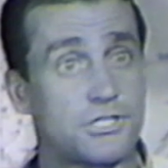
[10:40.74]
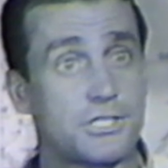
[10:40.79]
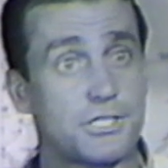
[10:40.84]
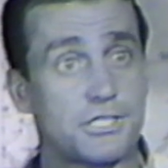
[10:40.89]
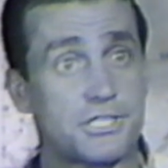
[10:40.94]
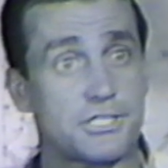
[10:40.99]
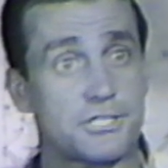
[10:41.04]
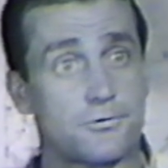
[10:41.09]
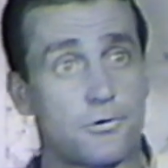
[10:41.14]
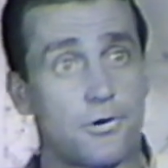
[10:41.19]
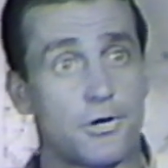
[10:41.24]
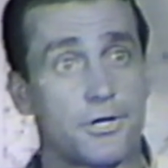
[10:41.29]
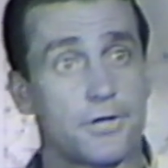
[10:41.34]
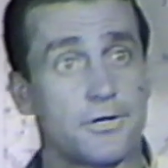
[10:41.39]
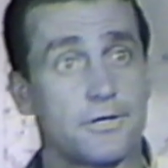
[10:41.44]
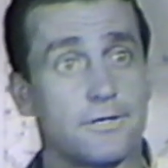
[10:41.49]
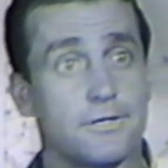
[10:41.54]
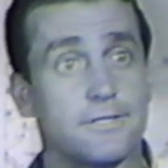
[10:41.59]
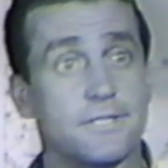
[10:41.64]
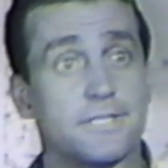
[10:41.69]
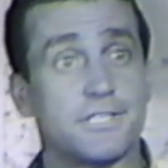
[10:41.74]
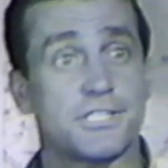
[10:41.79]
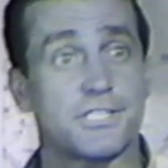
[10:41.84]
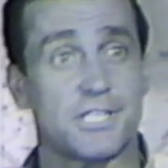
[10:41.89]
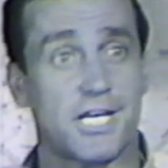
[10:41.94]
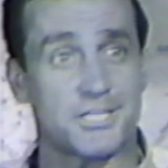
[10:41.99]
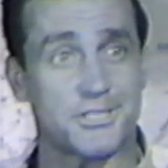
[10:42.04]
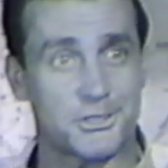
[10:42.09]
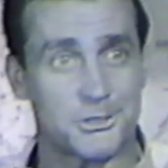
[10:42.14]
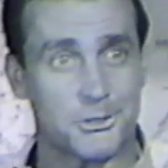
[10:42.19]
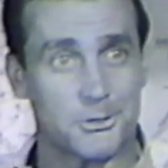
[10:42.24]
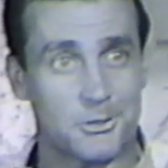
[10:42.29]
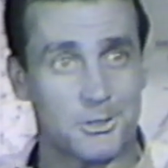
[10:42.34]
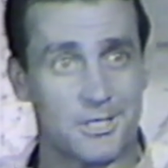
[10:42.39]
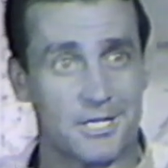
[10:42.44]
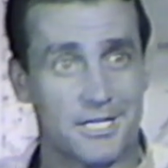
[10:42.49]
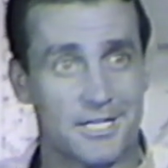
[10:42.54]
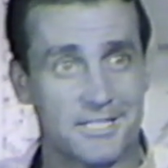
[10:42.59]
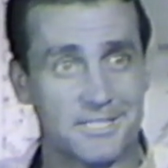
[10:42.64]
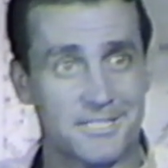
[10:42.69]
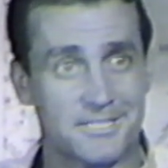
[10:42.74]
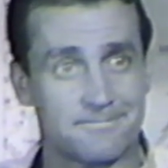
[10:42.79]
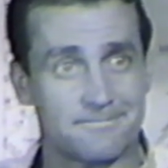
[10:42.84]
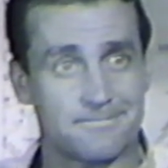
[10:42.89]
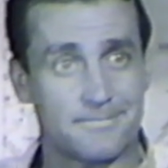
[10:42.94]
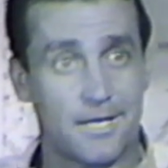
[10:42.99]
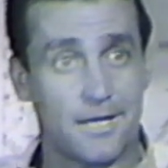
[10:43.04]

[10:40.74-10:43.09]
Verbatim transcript: of them was a destroyer, Asashio class